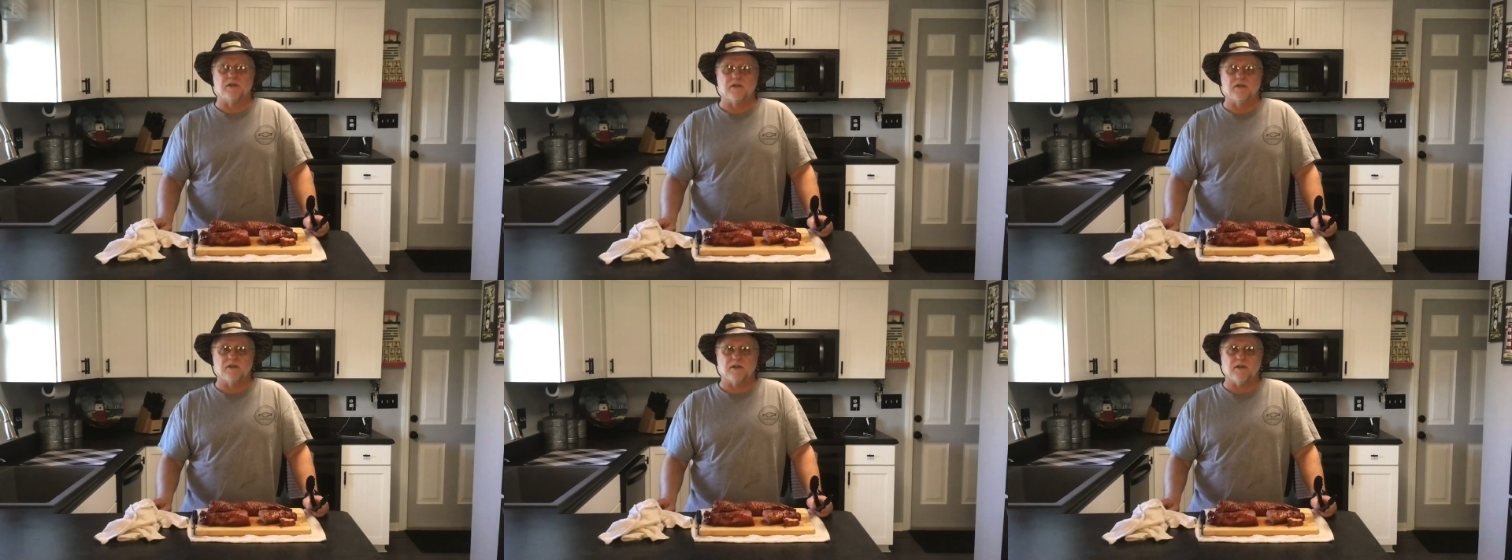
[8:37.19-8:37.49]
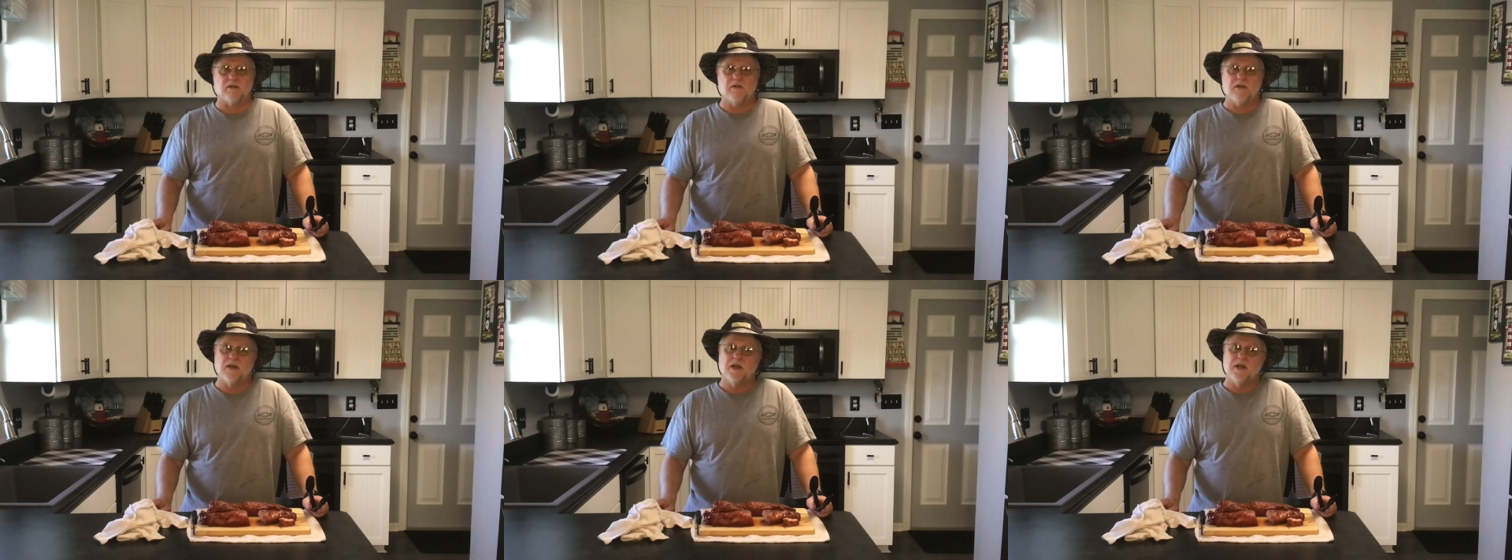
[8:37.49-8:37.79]

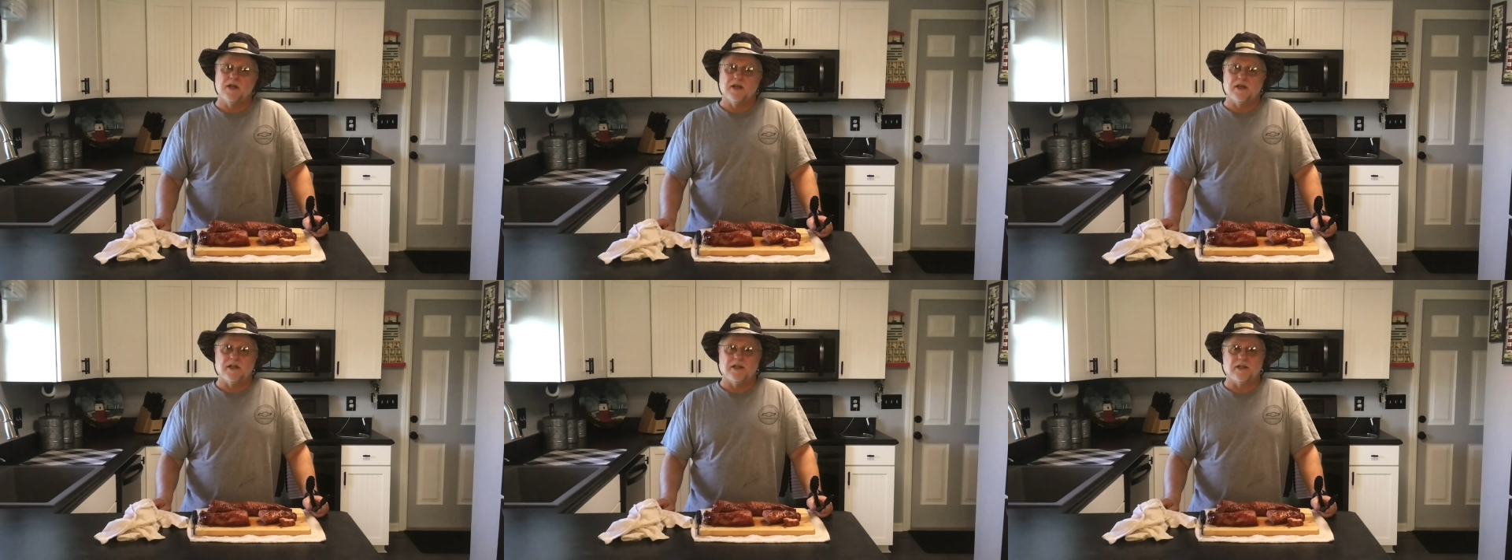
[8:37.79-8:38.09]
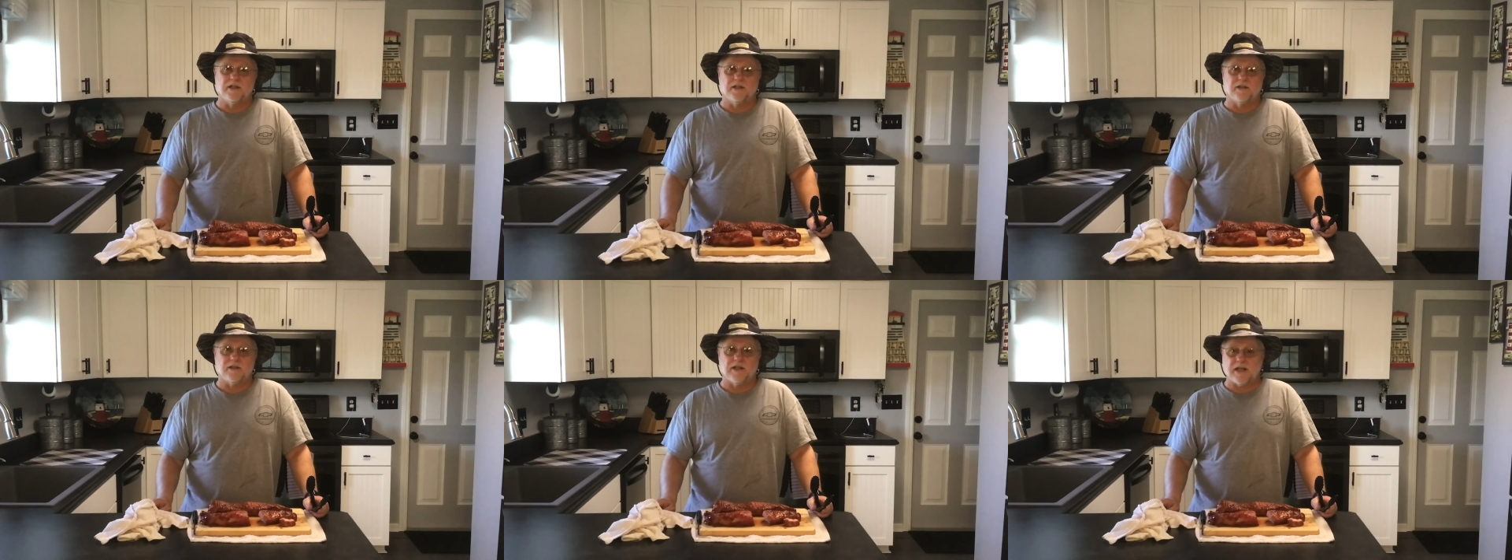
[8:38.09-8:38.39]
So
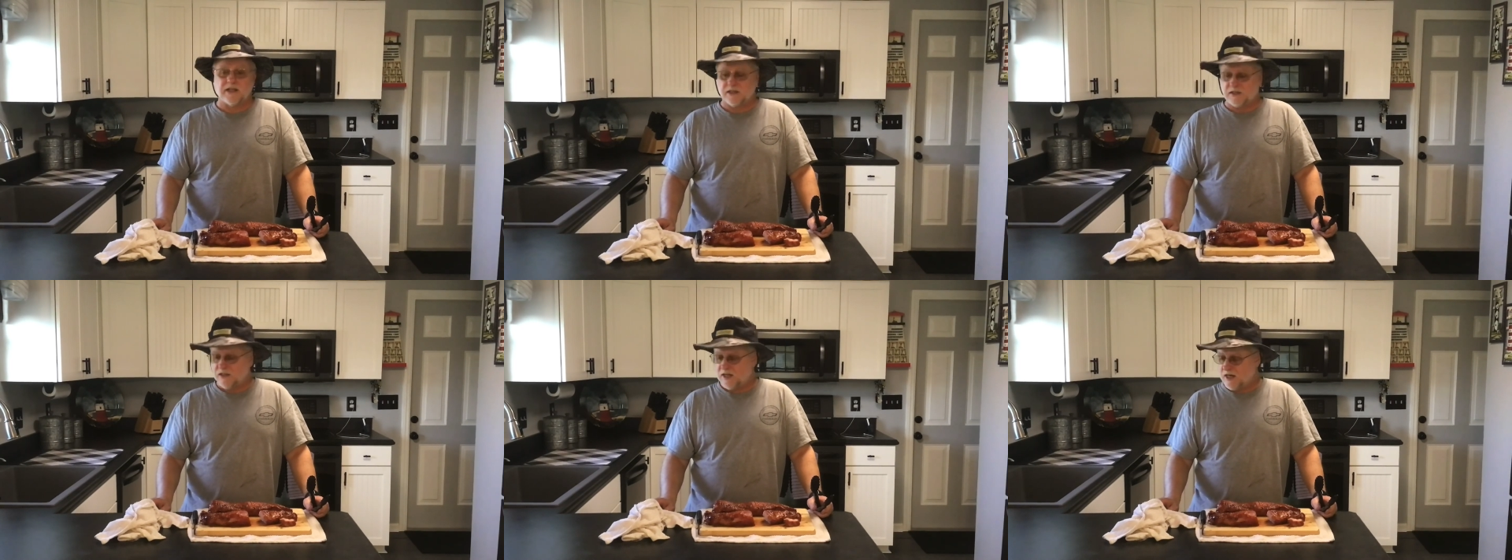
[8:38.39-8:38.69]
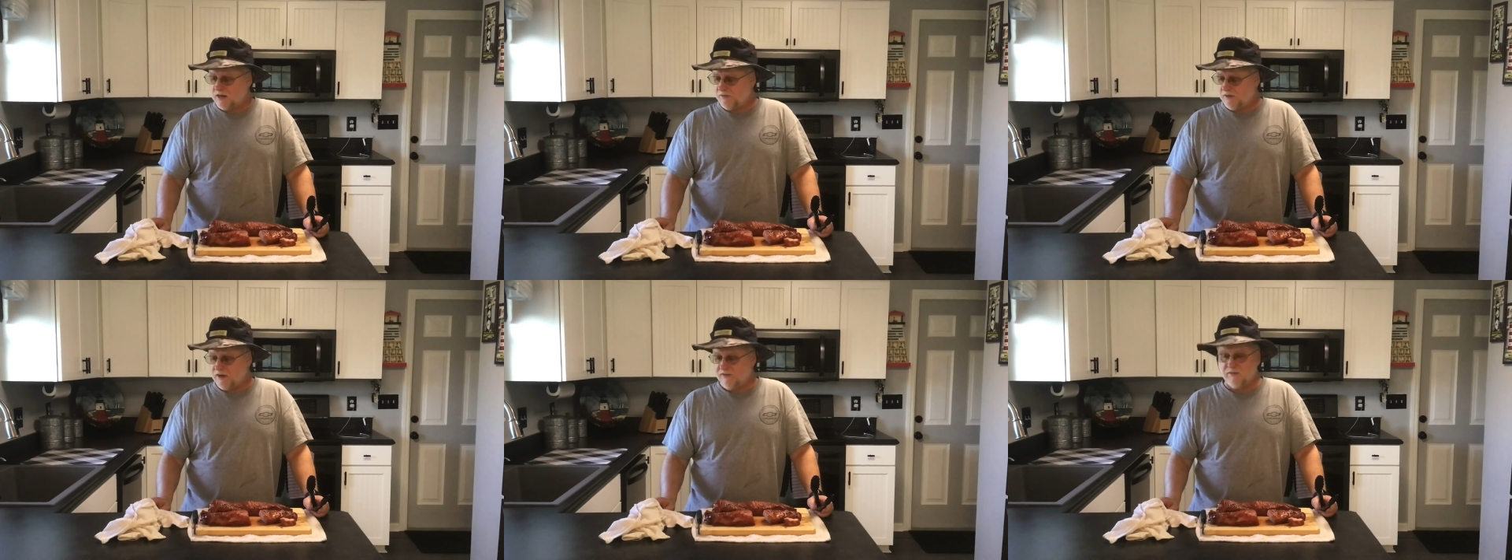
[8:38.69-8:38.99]
until next
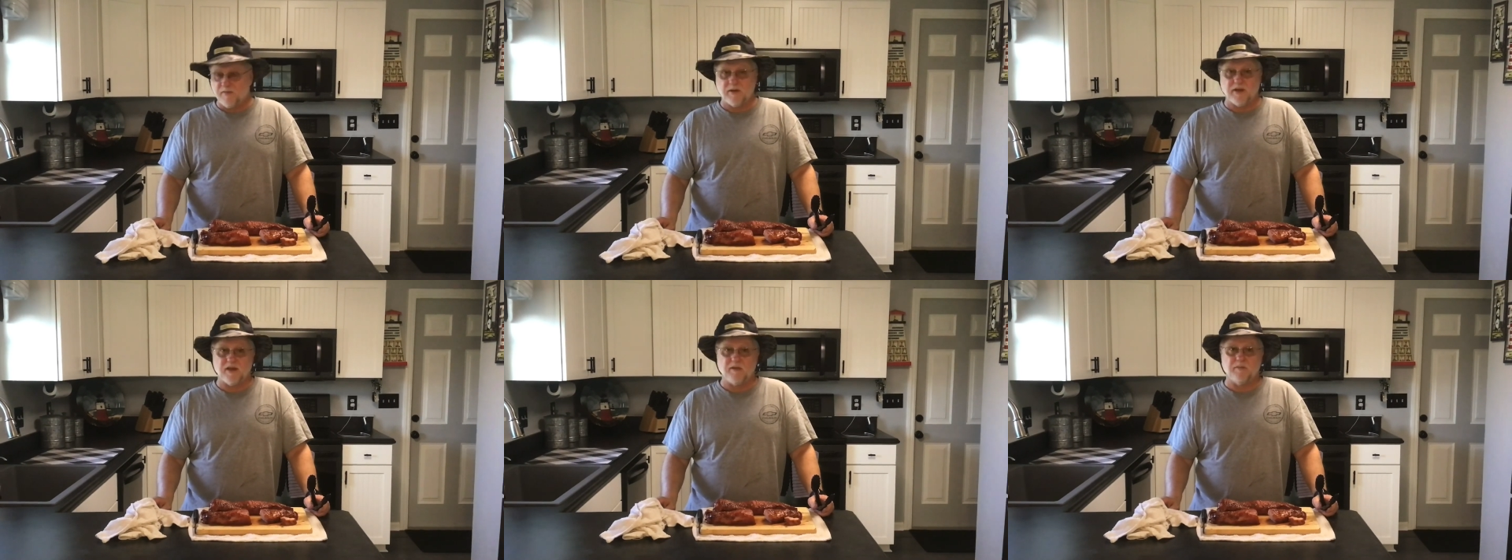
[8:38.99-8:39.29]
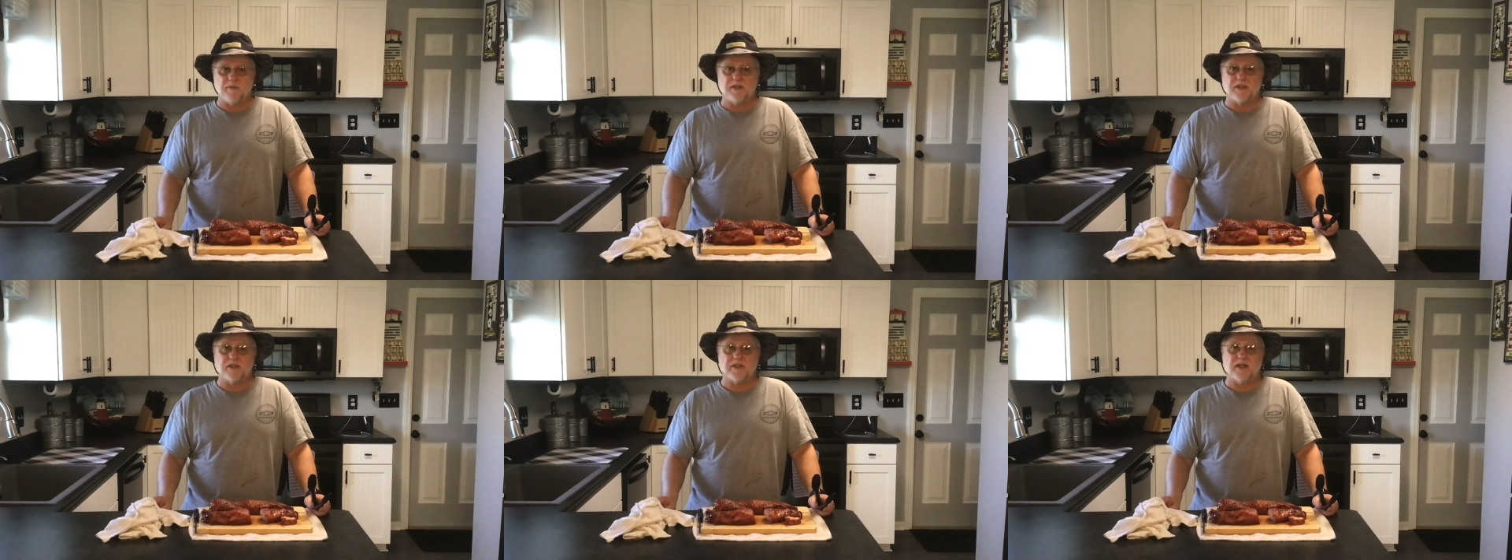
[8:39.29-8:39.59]
time, everybody
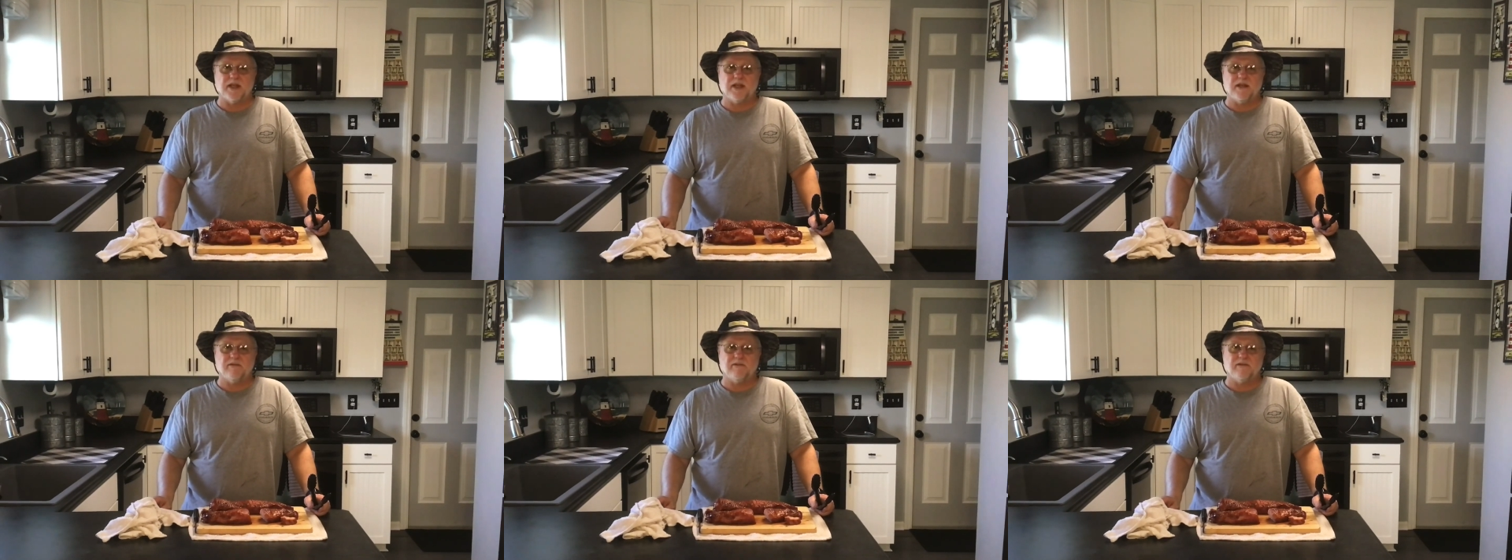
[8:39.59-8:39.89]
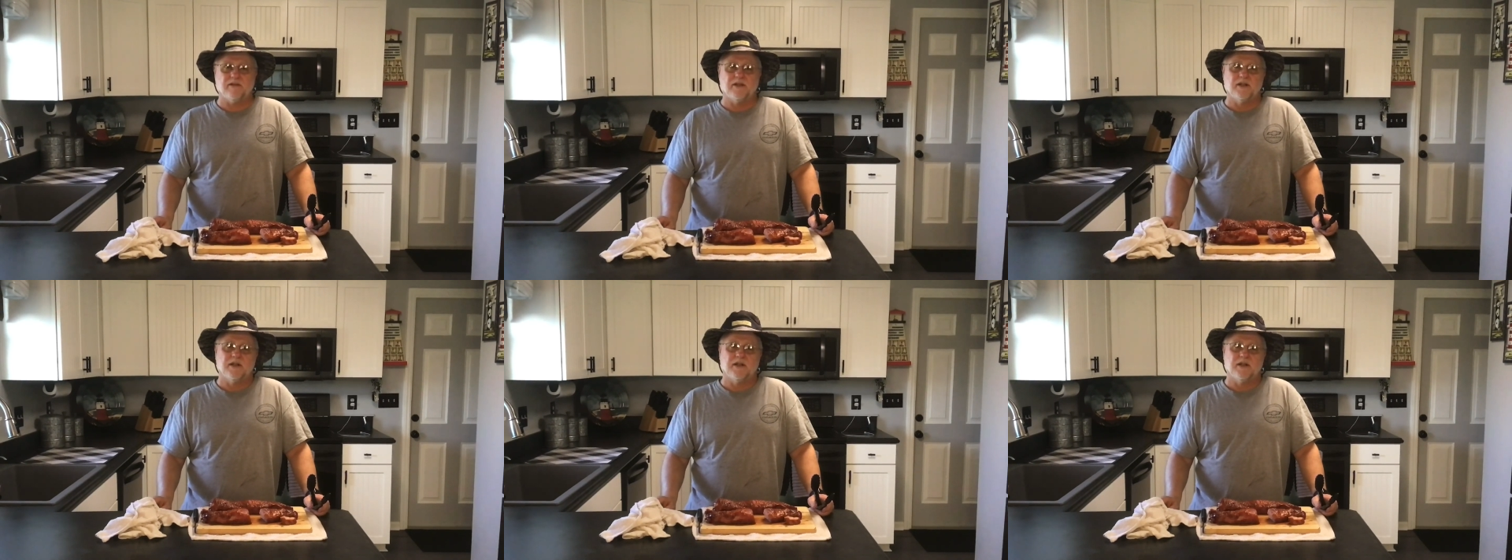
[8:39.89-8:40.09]
be safe.